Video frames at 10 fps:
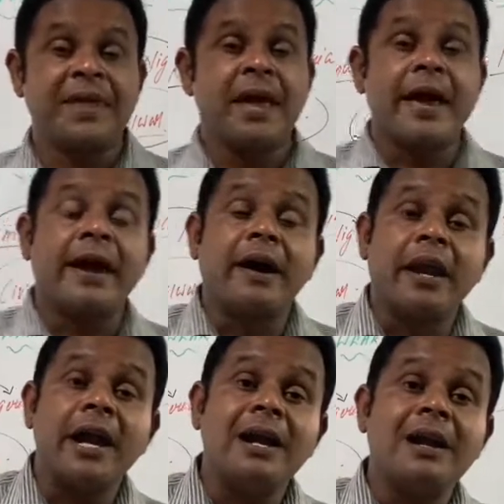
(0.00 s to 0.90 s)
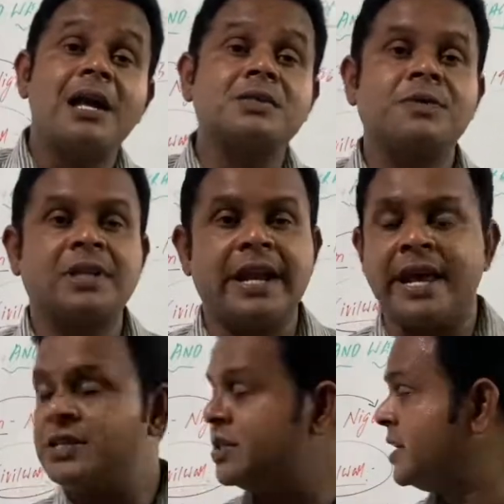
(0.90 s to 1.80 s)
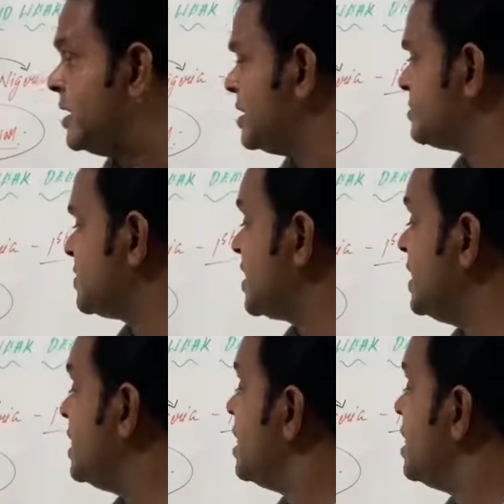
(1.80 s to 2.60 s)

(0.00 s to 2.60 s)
A great loss for the Nigerian, especially